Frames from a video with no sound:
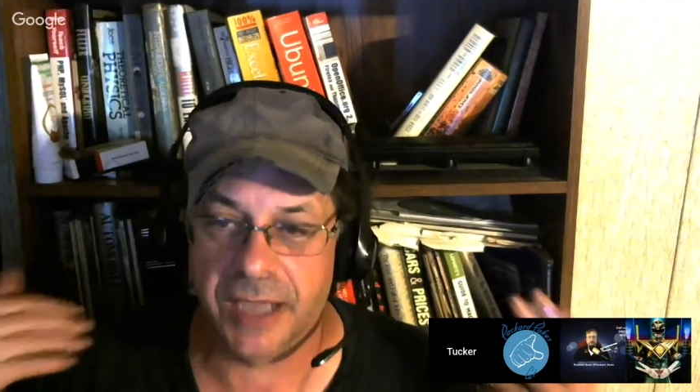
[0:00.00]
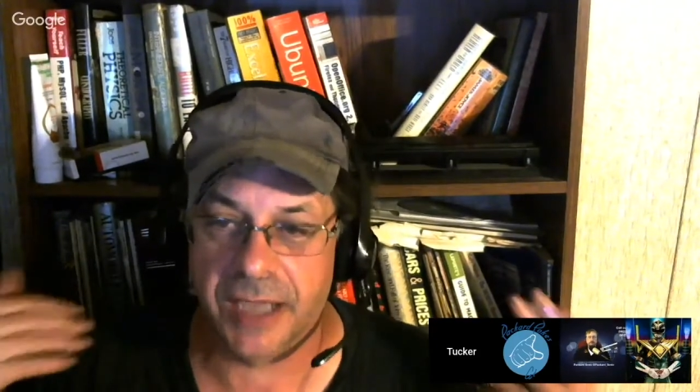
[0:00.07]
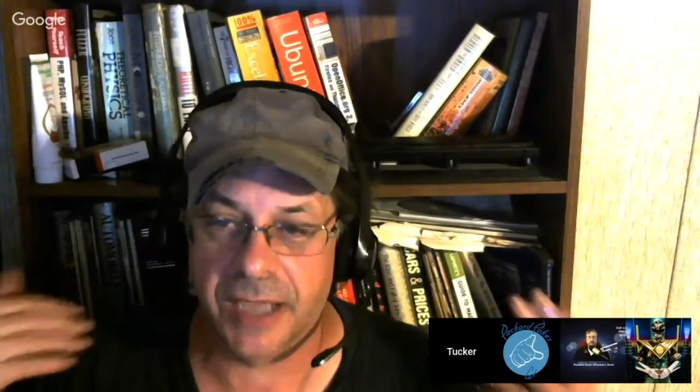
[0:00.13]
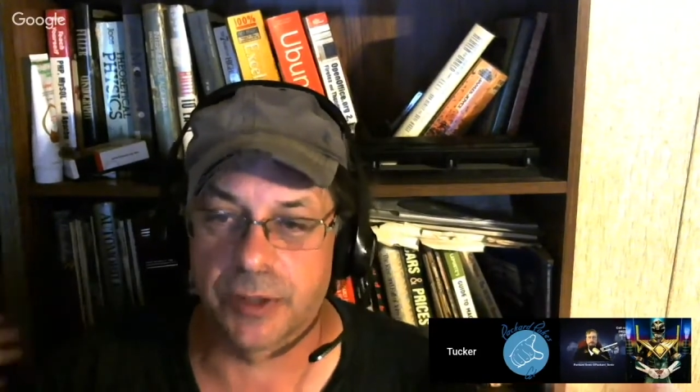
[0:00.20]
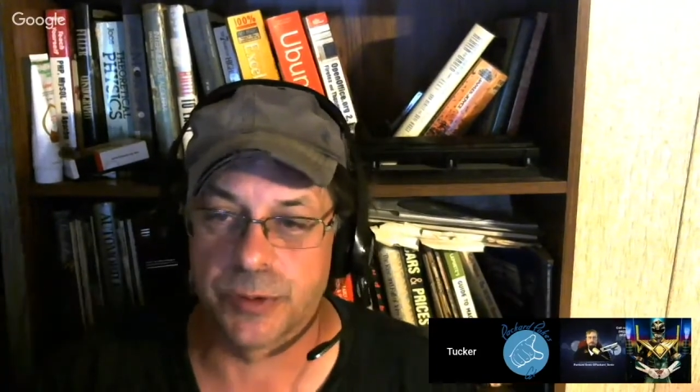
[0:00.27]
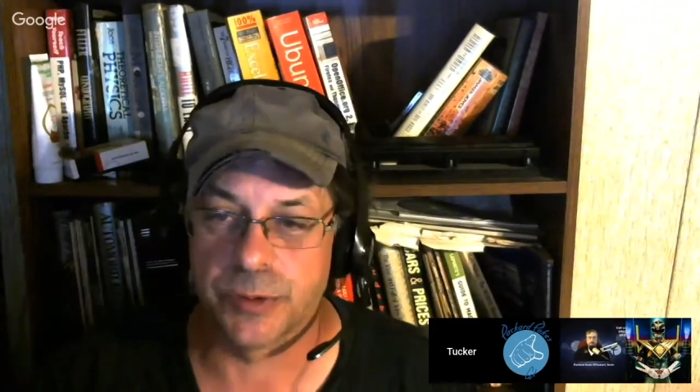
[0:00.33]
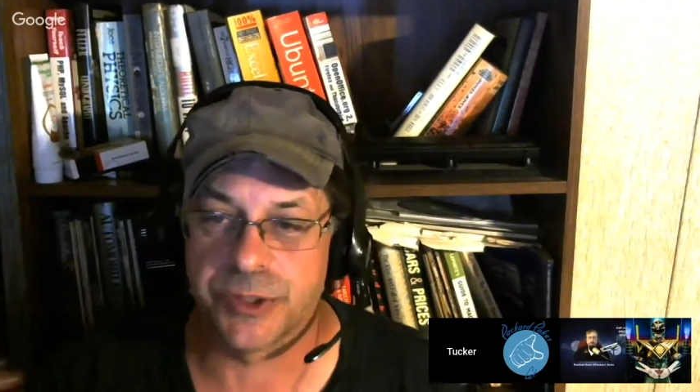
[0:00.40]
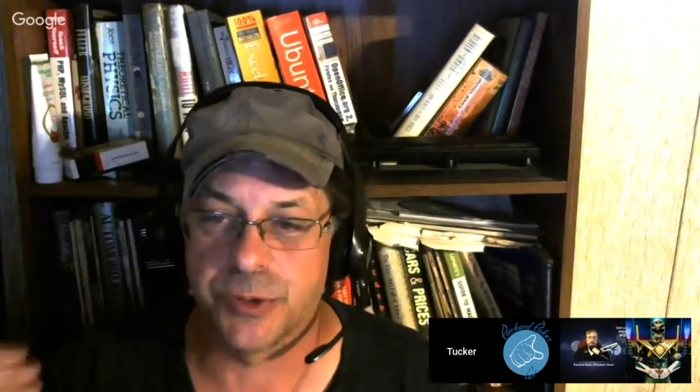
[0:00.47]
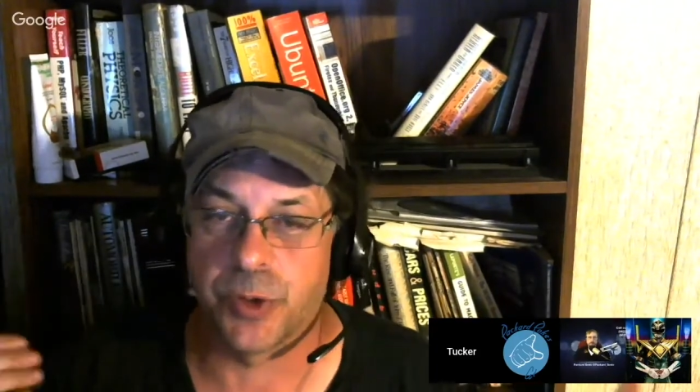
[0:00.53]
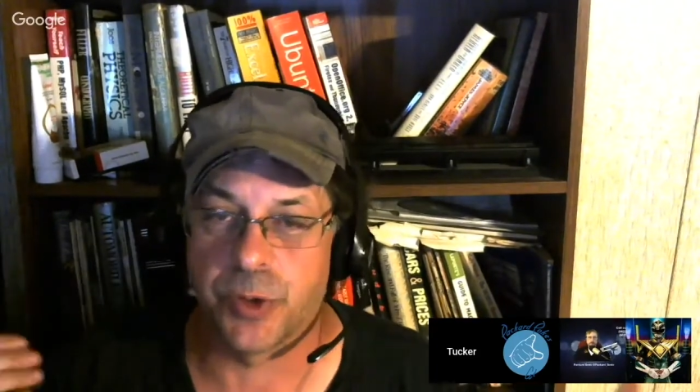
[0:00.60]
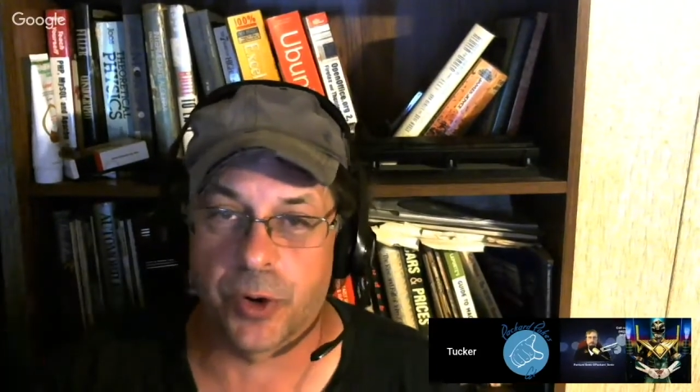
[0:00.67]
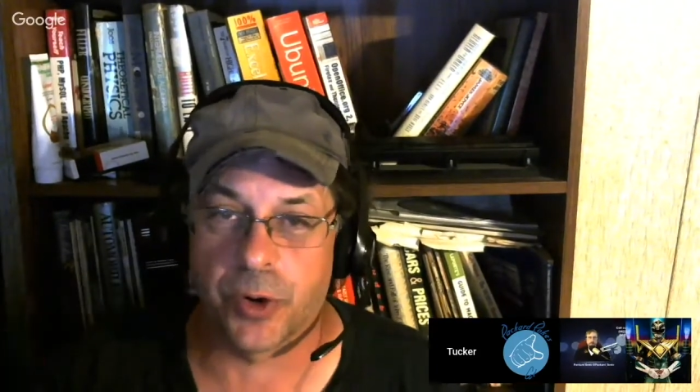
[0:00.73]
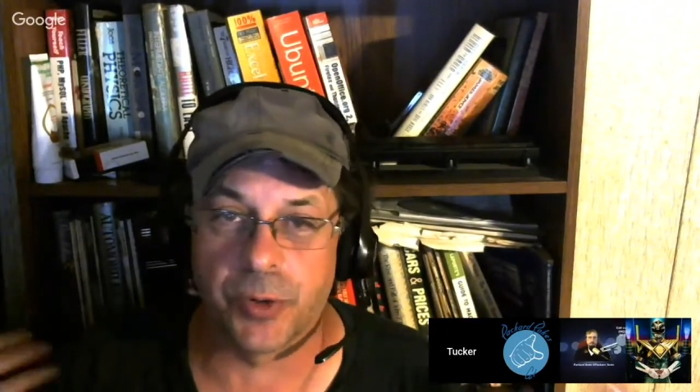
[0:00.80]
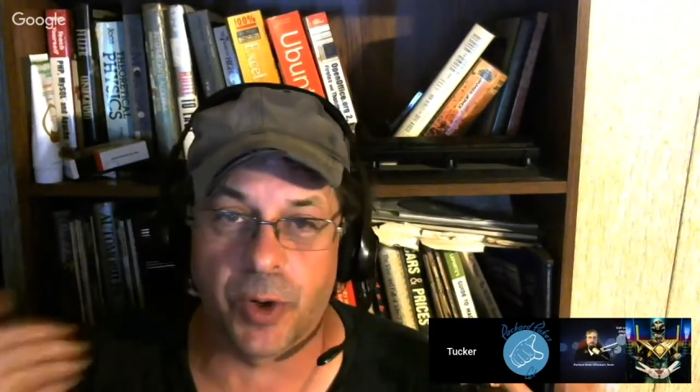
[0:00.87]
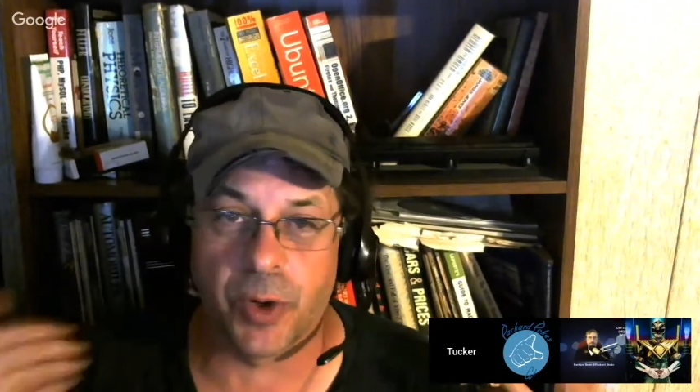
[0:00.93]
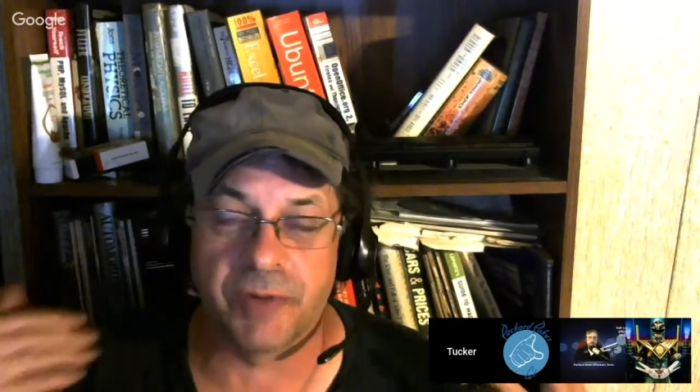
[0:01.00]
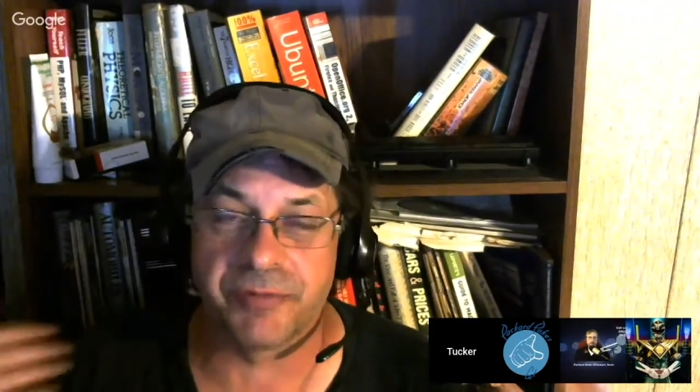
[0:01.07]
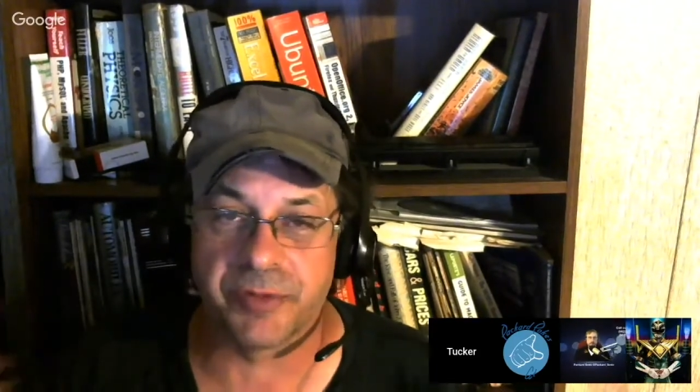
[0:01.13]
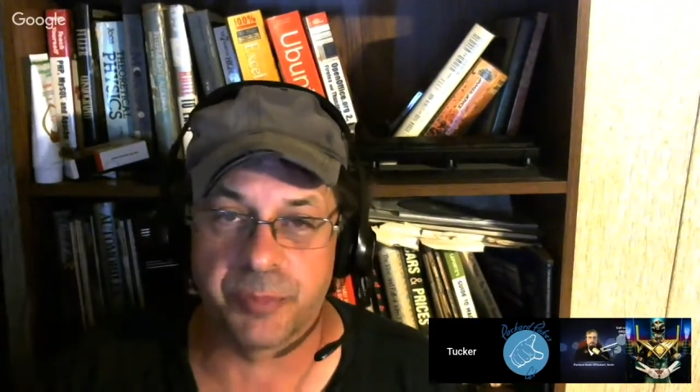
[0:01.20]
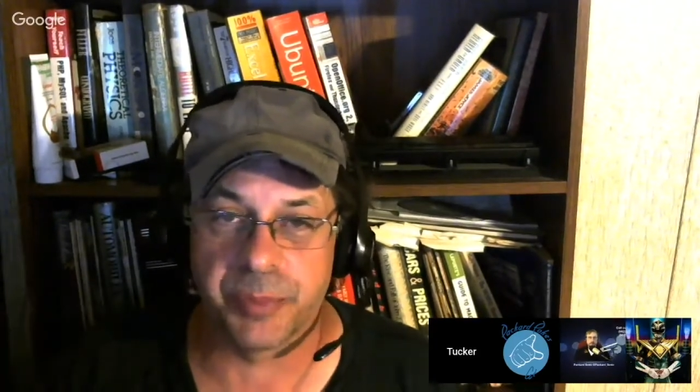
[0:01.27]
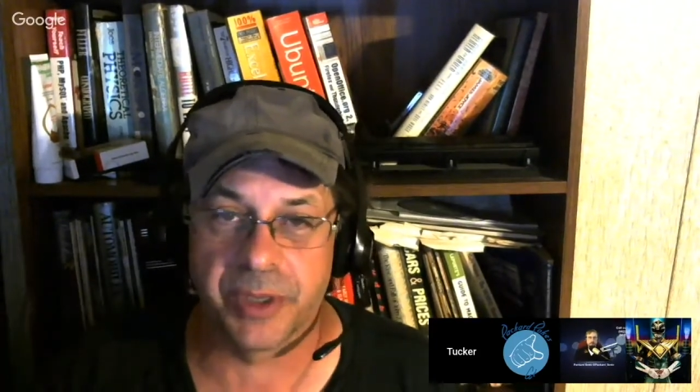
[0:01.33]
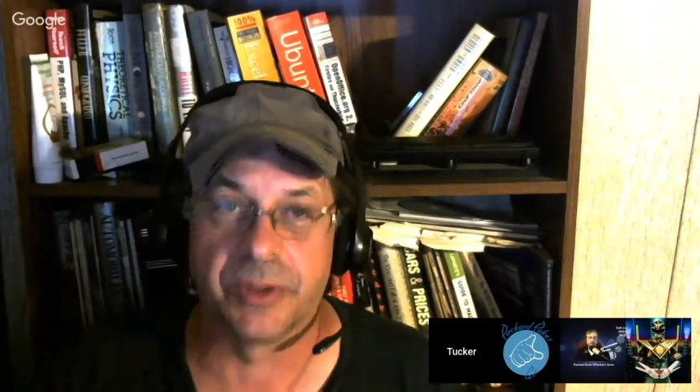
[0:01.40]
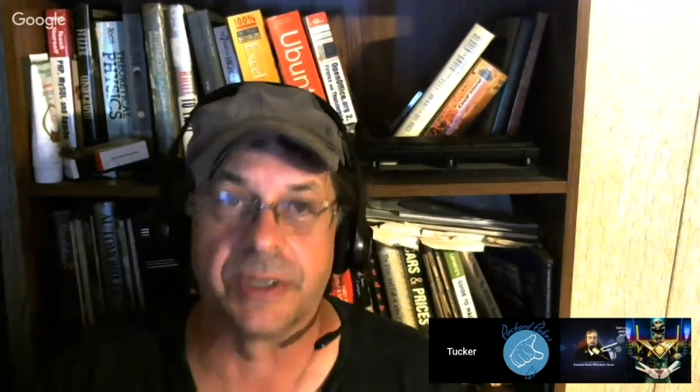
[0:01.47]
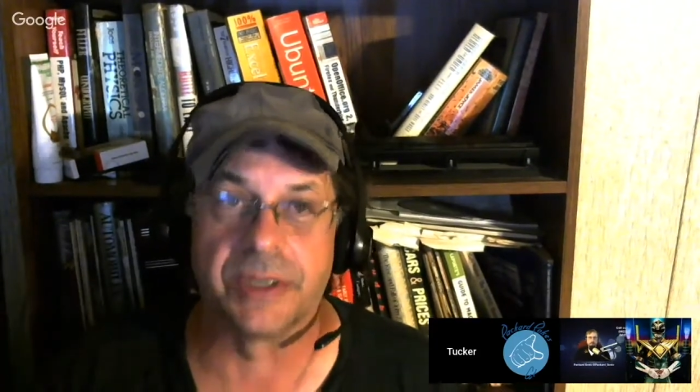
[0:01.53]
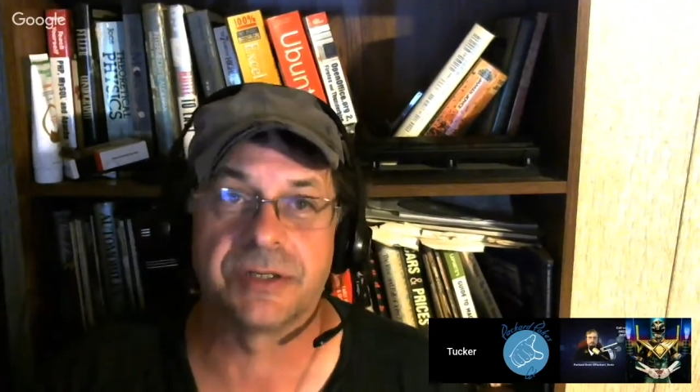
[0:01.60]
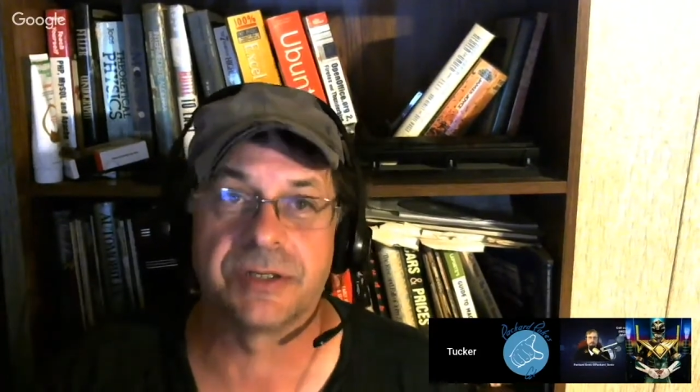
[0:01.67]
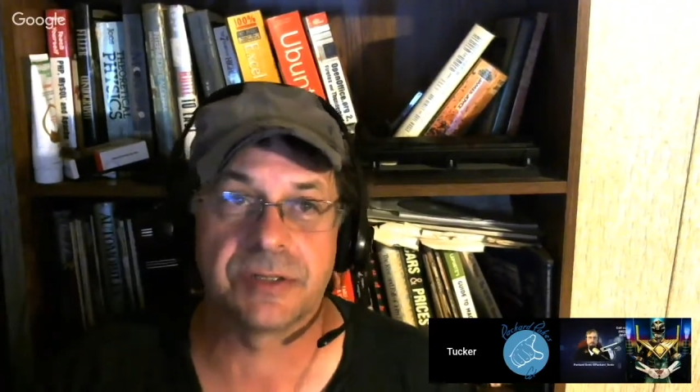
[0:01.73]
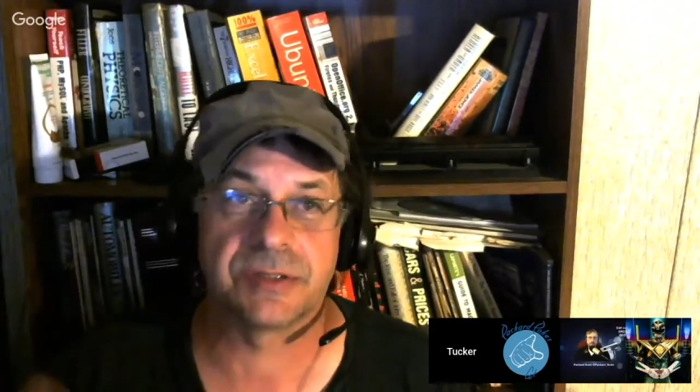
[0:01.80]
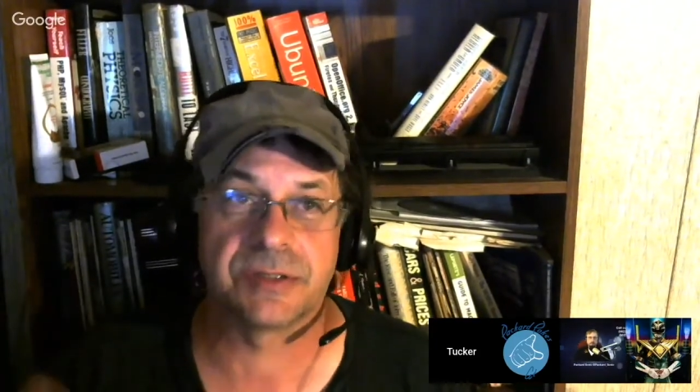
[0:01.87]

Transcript: echoes you heard off the buildings